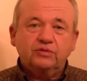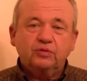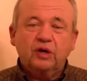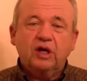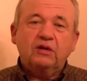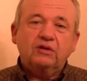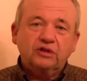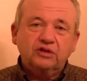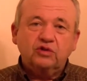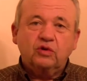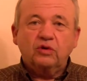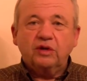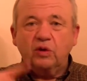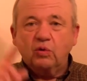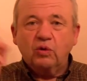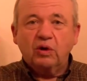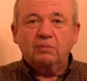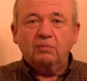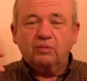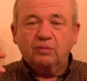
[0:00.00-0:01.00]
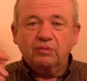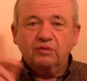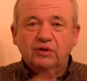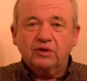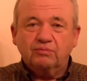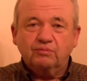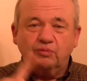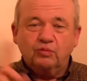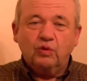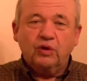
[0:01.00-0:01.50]
Well, there's only one
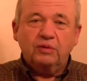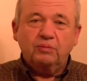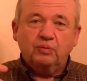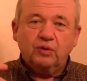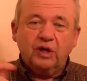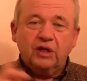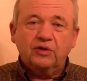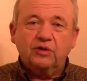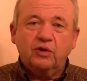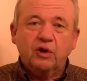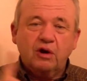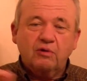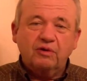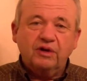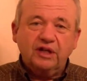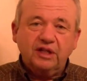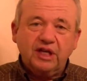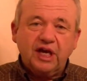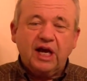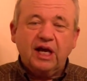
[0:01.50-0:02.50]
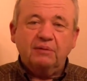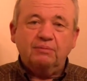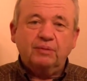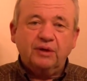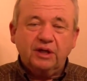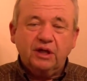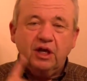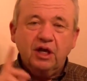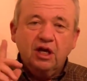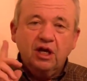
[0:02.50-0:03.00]
brother already died,
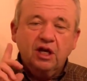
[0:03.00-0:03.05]
but